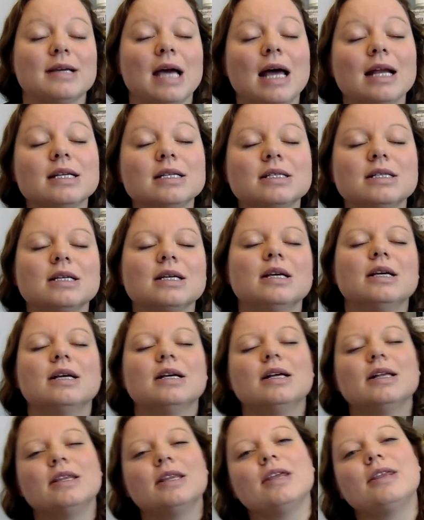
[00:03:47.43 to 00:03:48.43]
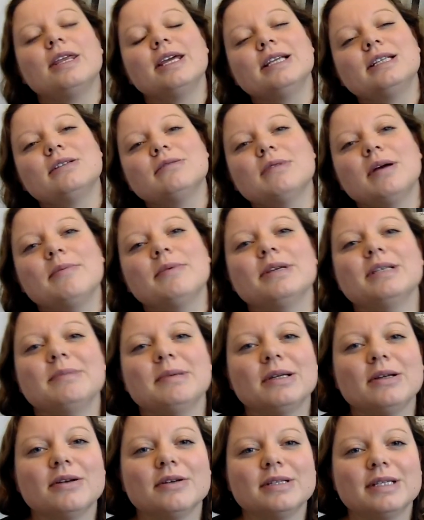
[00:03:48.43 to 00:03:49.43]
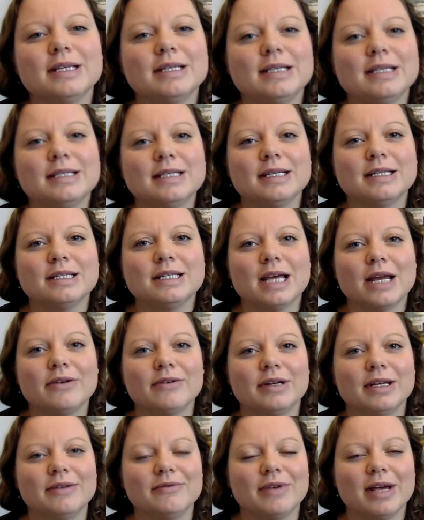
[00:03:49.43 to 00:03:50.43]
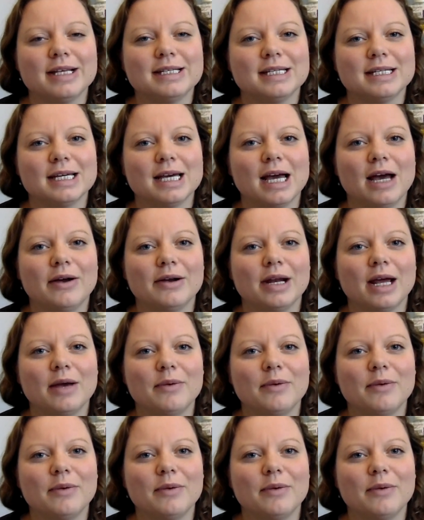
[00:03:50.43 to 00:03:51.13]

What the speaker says: And the thing to remember is, because this is a general investing account,